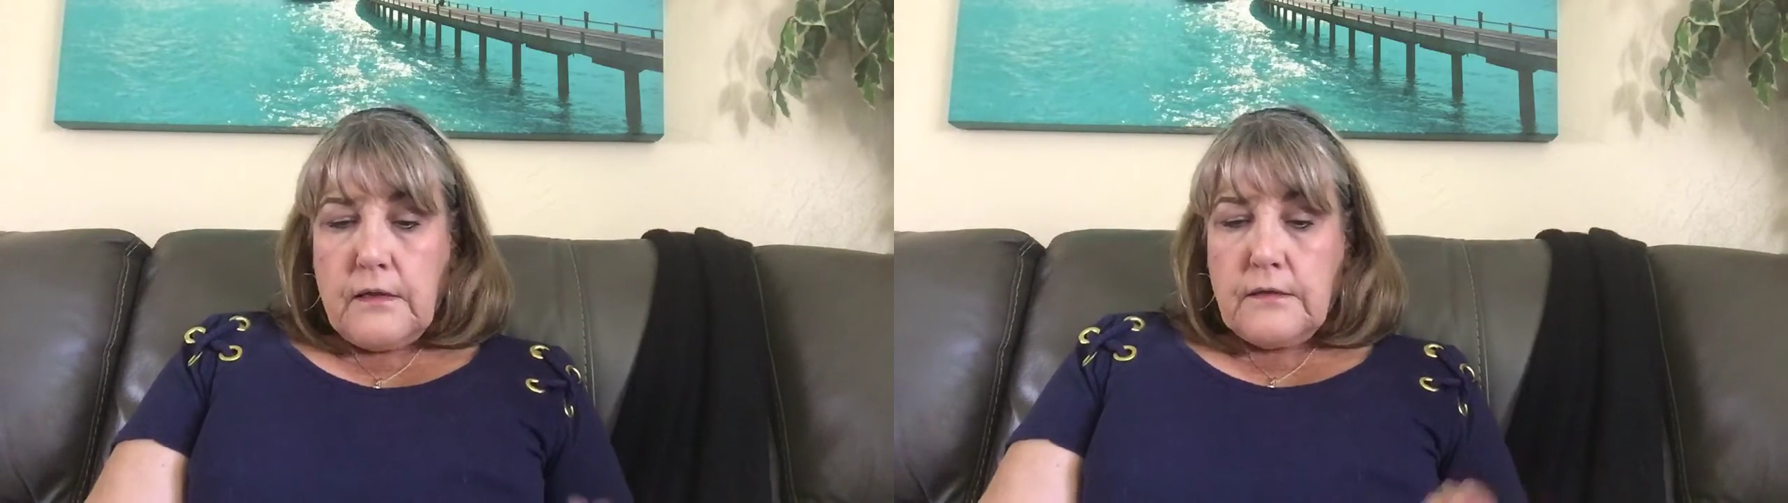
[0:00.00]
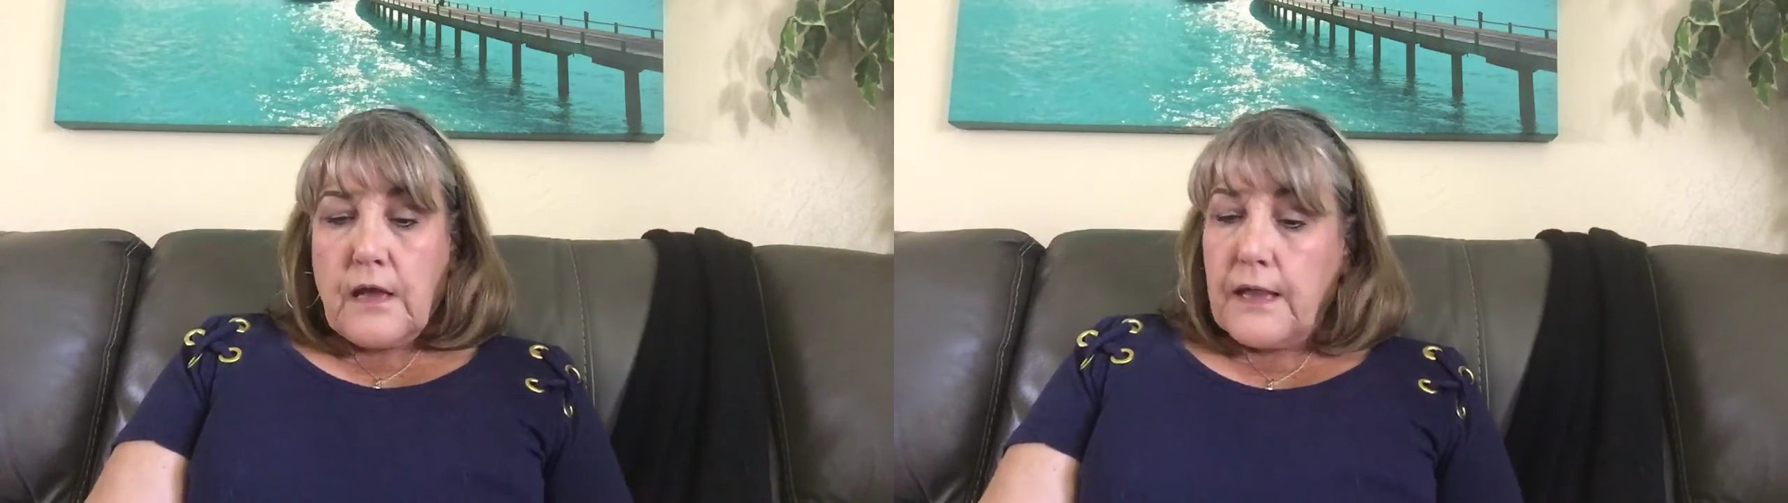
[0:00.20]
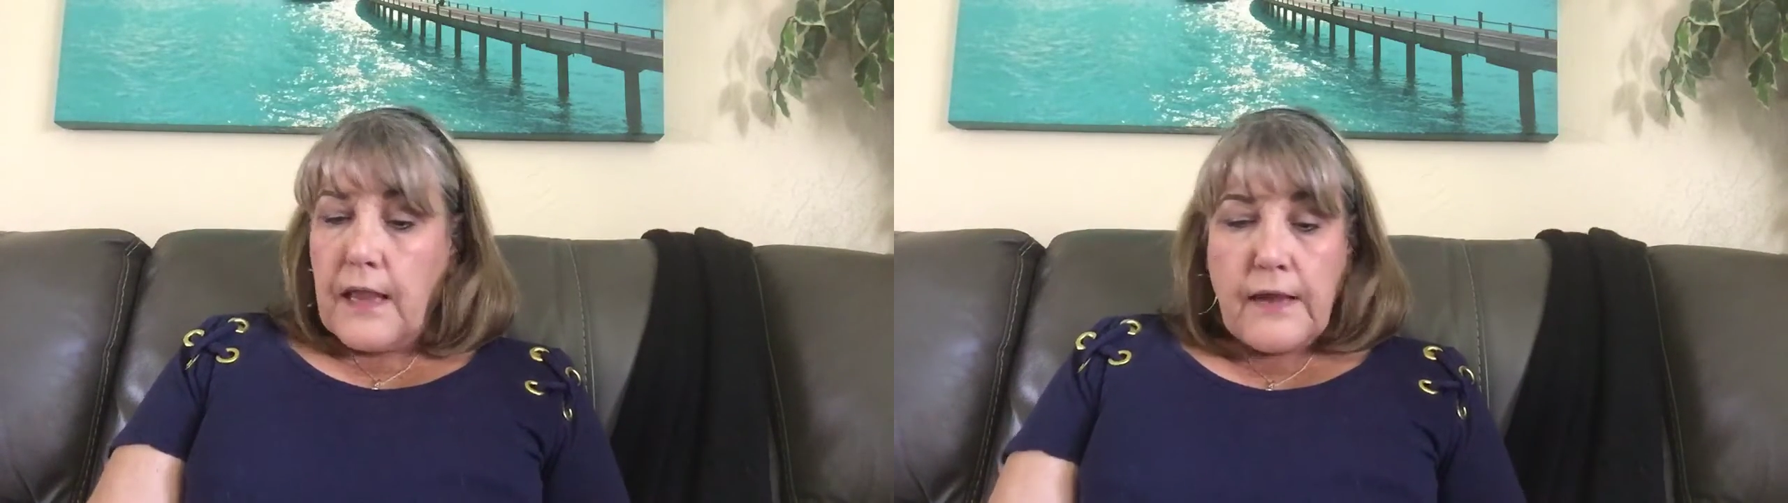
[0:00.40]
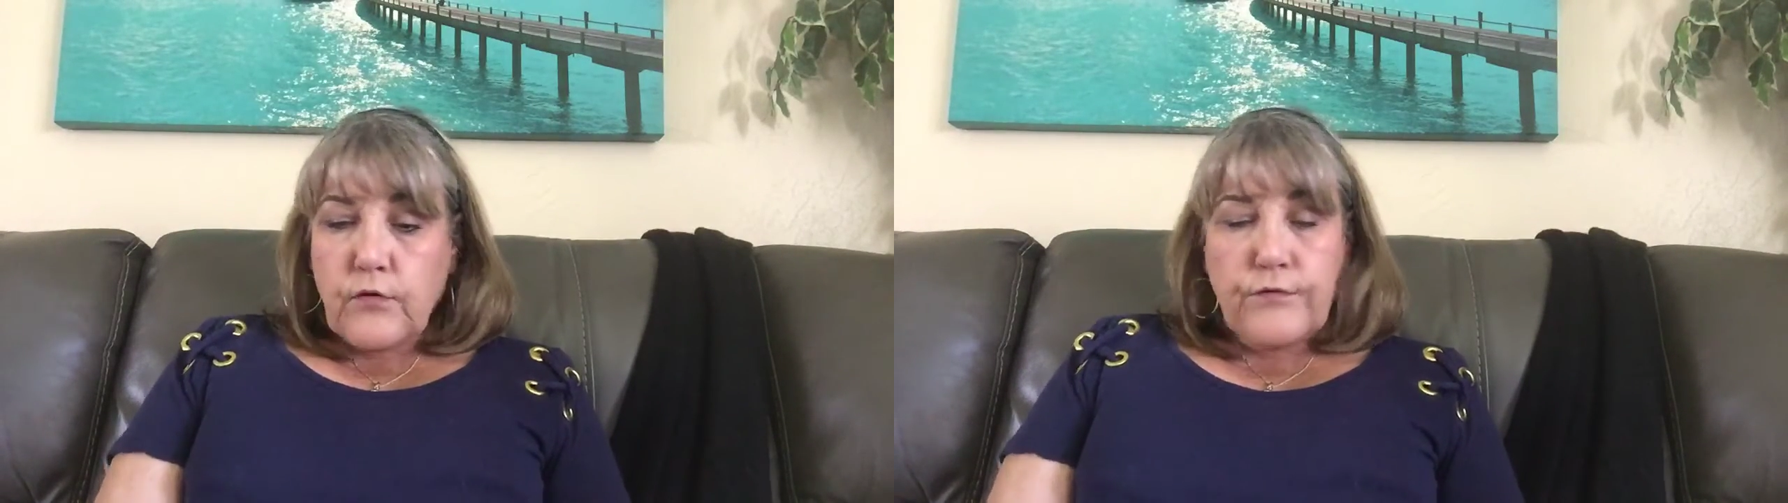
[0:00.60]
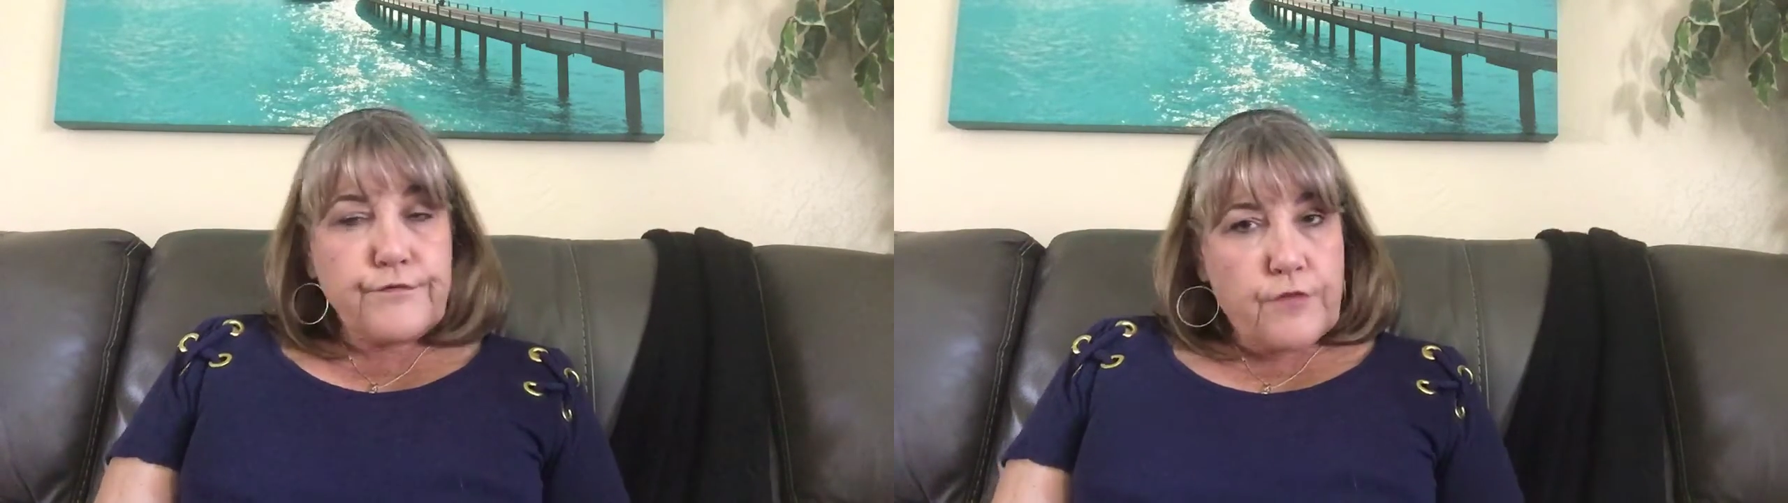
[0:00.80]

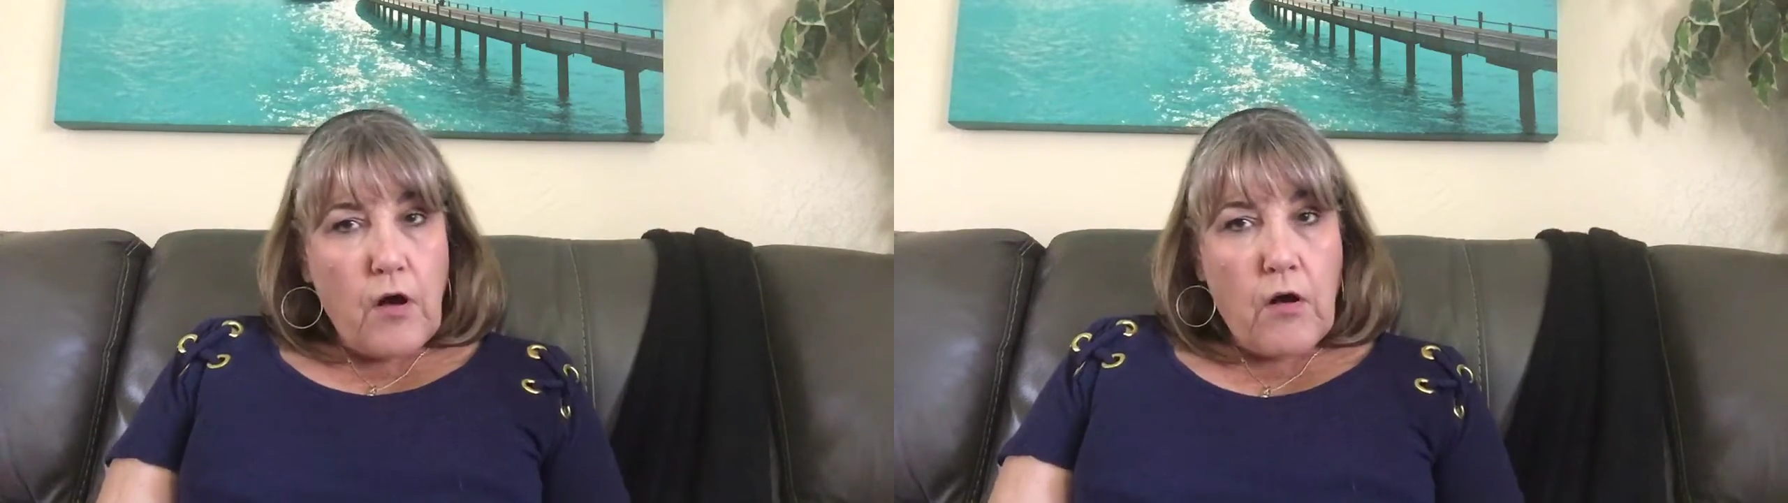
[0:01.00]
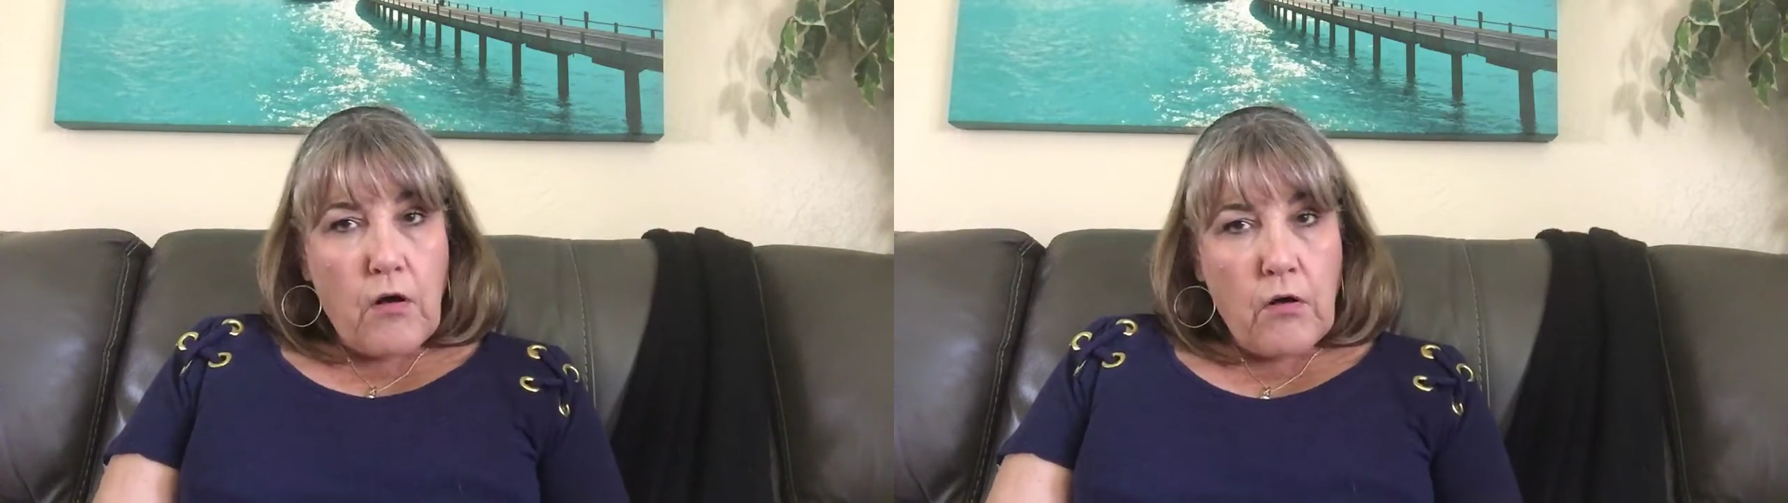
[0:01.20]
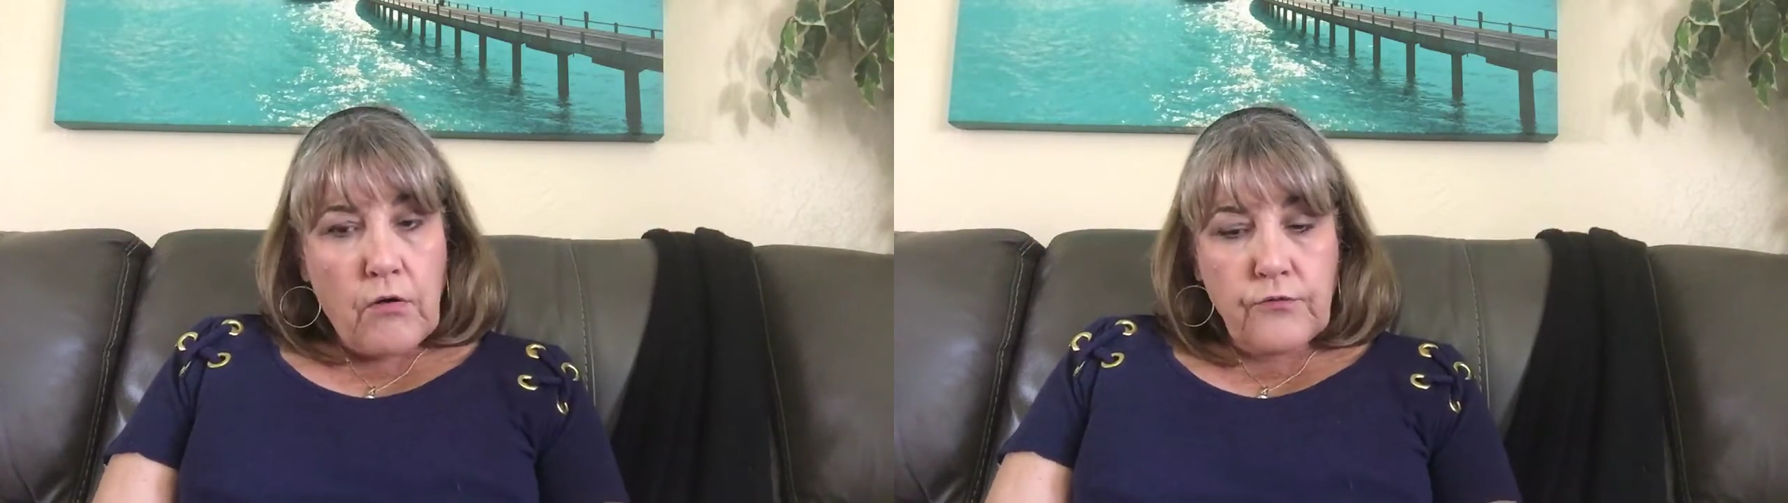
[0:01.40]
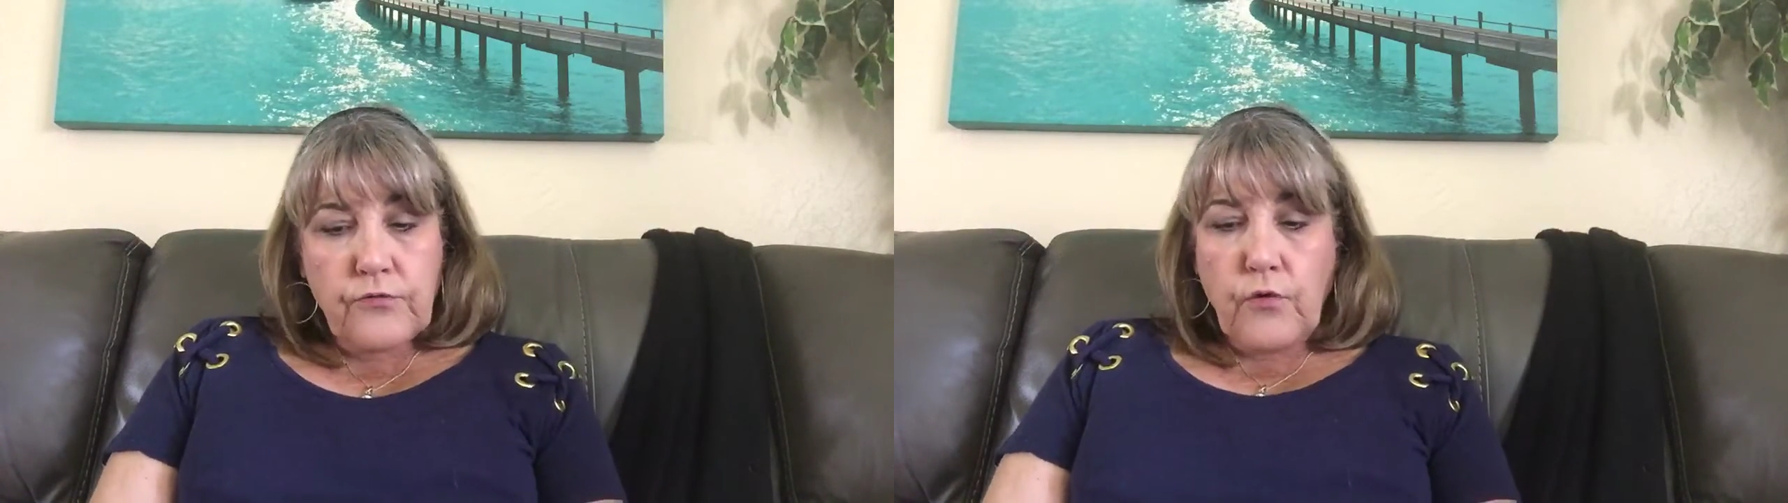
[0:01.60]
Niagara Falls,